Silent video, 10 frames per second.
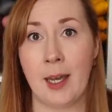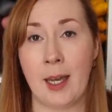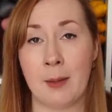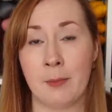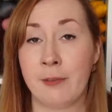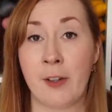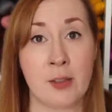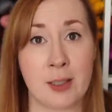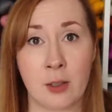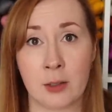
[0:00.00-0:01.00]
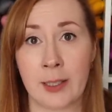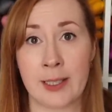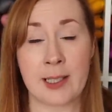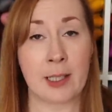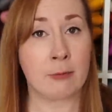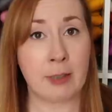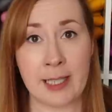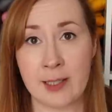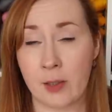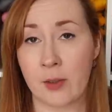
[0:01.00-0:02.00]
founded along lines like
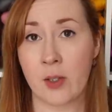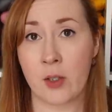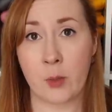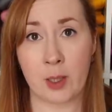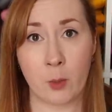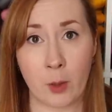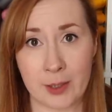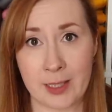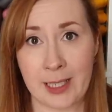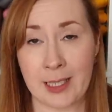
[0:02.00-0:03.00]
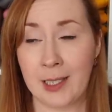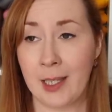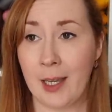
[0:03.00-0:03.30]
race or social inequality,